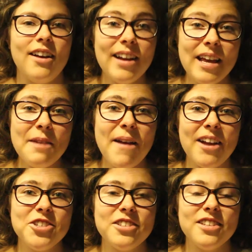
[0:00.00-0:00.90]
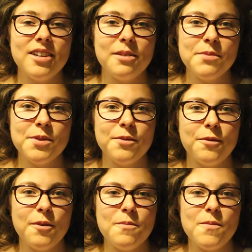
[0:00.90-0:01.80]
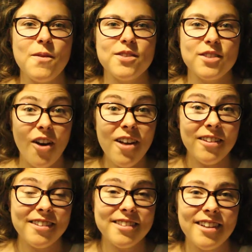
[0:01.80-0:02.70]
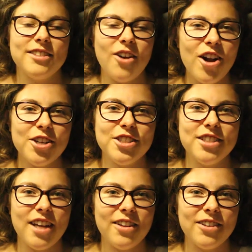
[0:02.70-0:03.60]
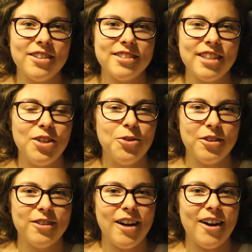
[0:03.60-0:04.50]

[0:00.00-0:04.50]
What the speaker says: Cunningham actually comes from Scotland, Scottish settlers in Northern